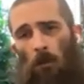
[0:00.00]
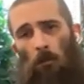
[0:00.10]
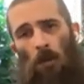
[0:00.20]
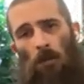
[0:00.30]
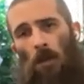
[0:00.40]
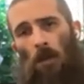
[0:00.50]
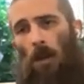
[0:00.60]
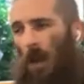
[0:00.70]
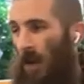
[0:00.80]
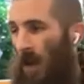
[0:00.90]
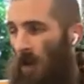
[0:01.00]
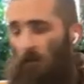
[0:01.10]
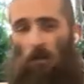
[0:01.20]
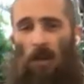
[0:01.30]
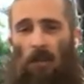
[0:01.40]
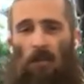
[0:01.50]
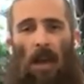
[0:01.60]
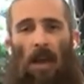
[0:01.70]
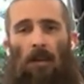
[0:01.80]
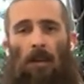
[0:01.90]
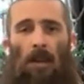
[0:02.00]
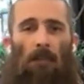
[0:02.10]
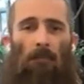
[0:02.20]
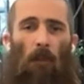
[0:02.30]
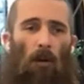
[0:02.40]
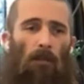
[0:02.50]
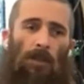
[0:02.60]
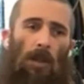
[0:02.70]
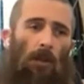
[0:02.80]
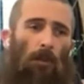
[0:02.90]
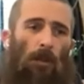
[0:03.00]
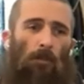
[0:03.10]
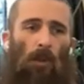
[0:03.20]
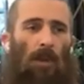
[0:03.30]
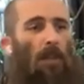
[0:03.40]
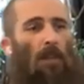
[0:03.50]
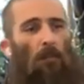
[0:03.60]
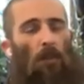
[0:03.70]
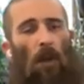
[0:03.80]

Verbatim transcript: to us. And every bit of that involves not only bringing them an